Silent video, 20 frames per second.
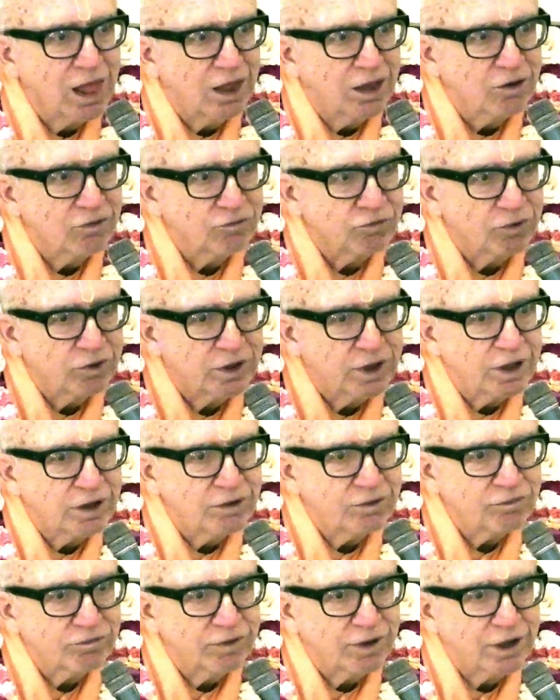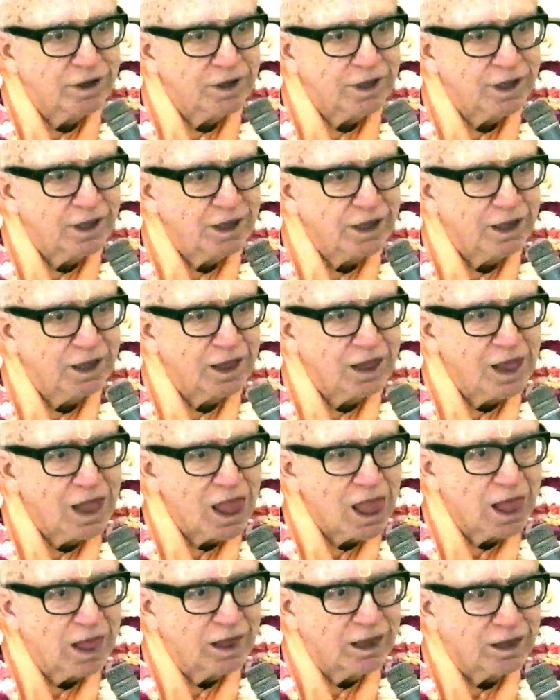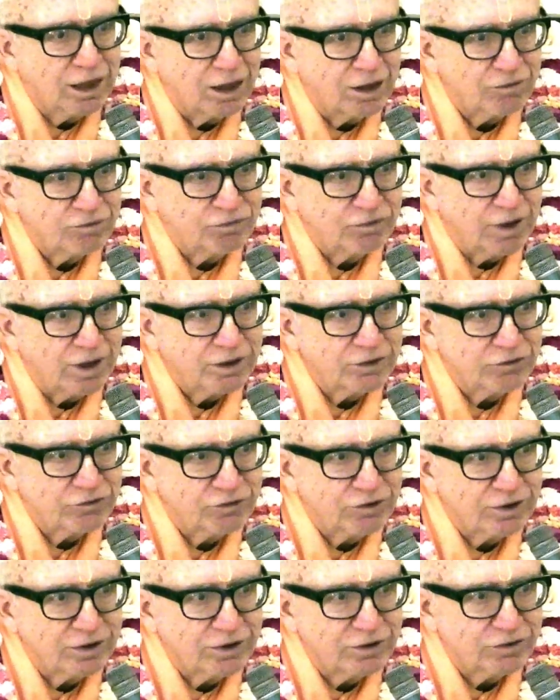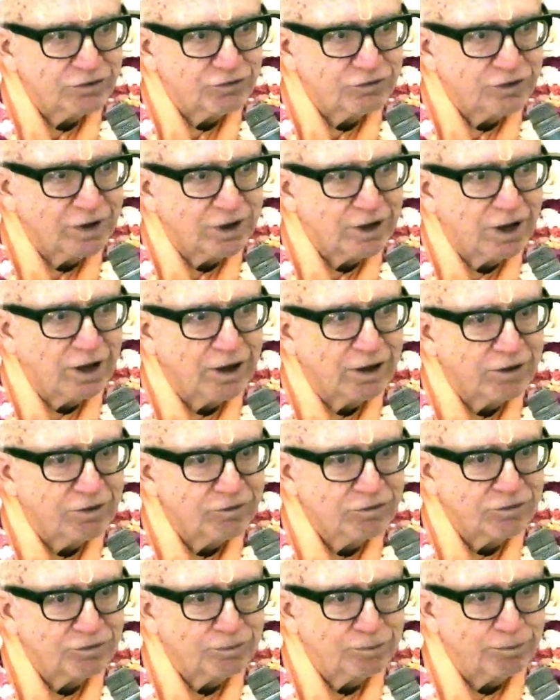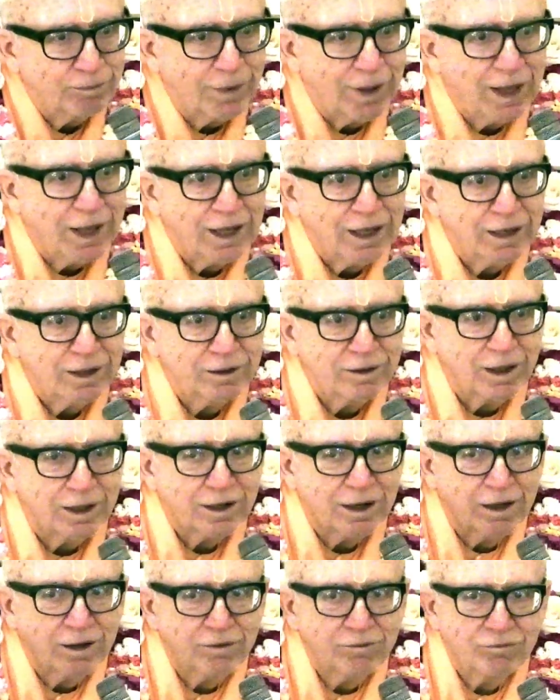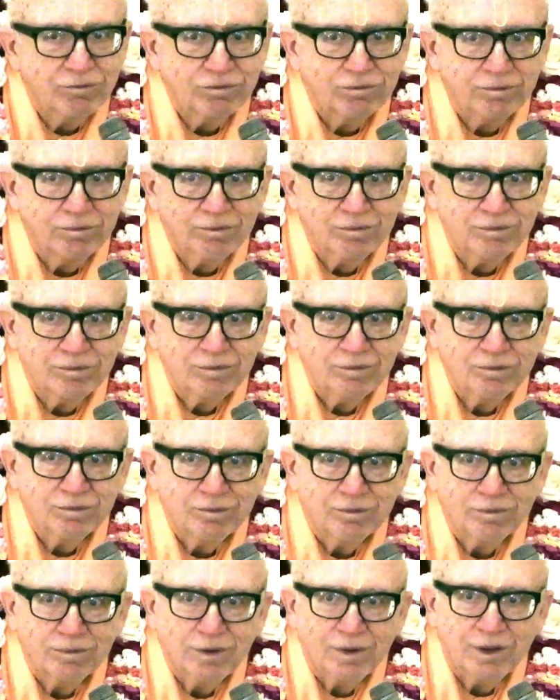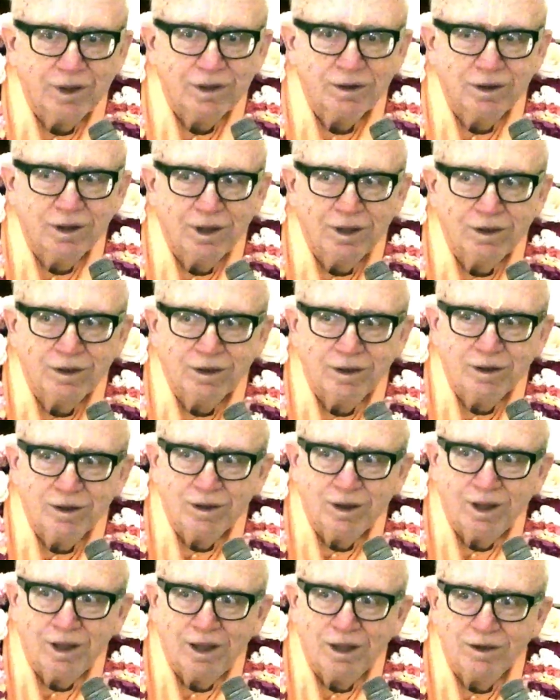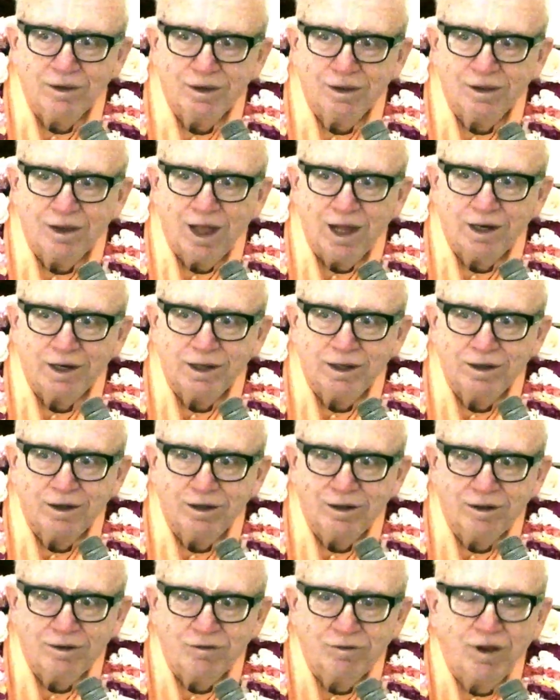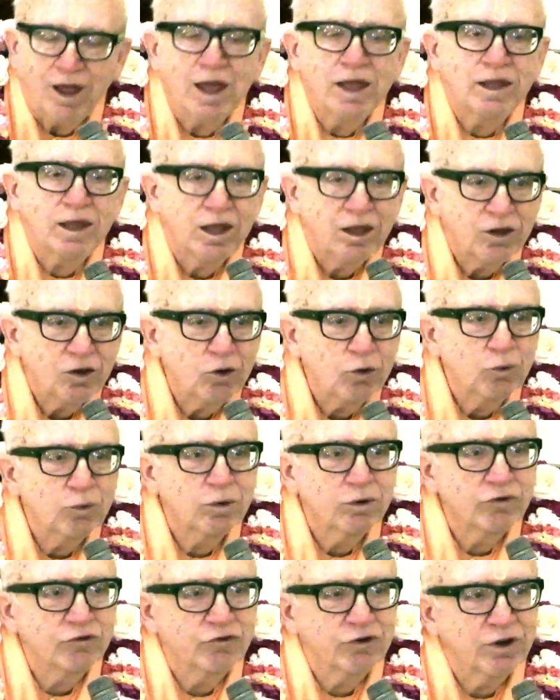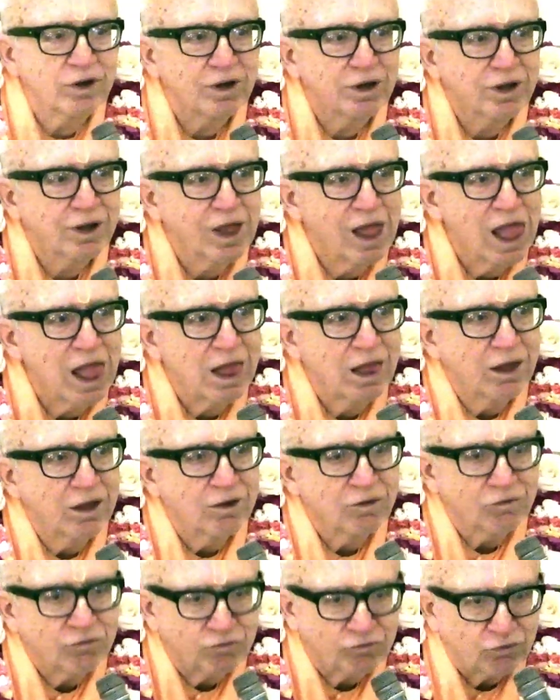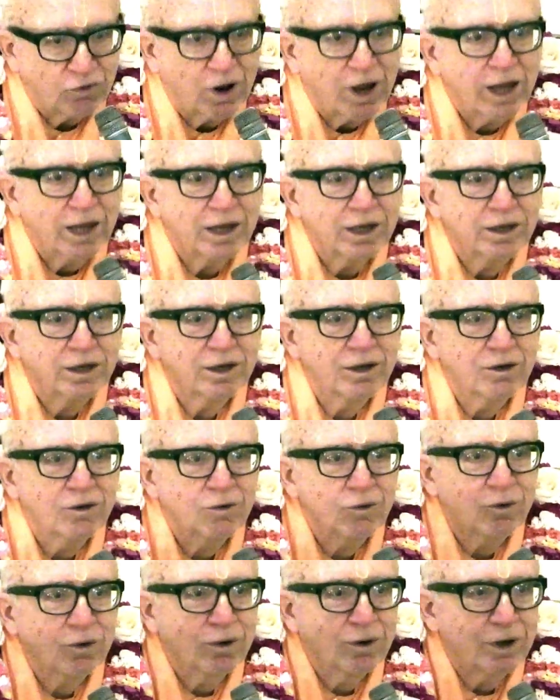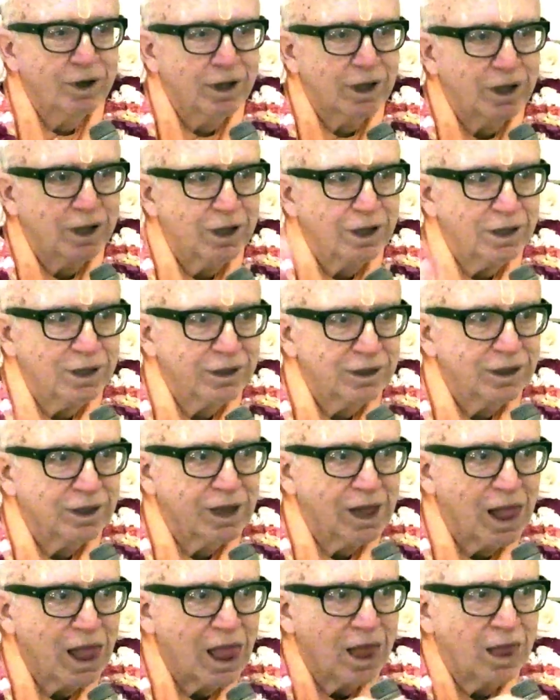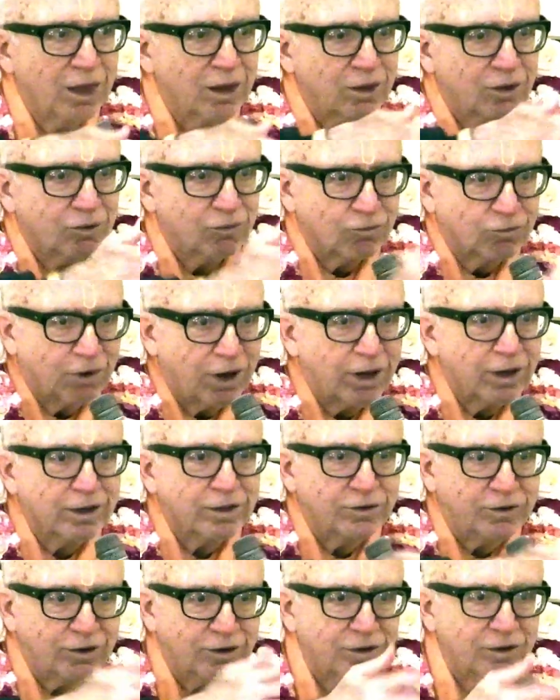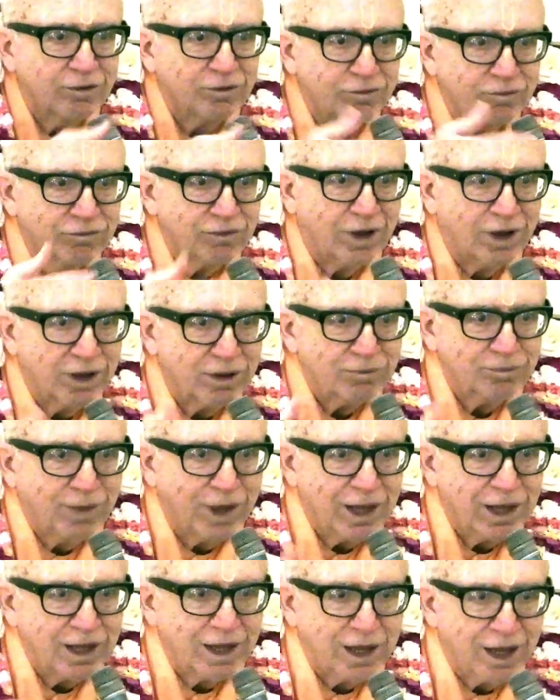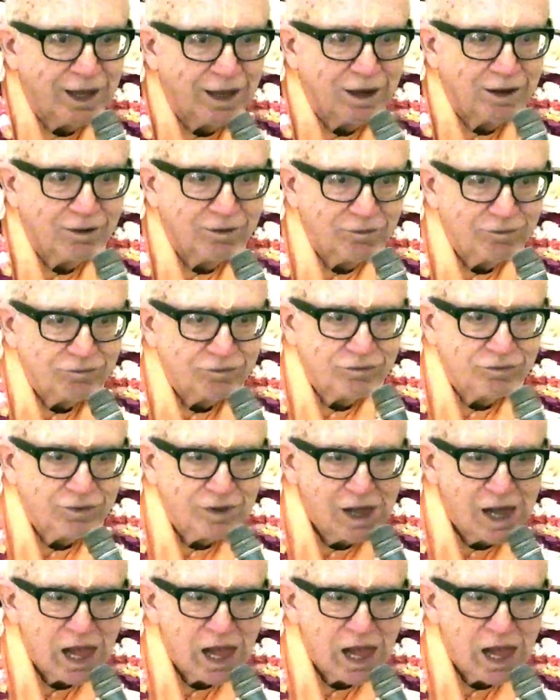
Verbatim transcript: forgive any offenses that I have made that I've and and and that in taking you as a friend or a relative I may have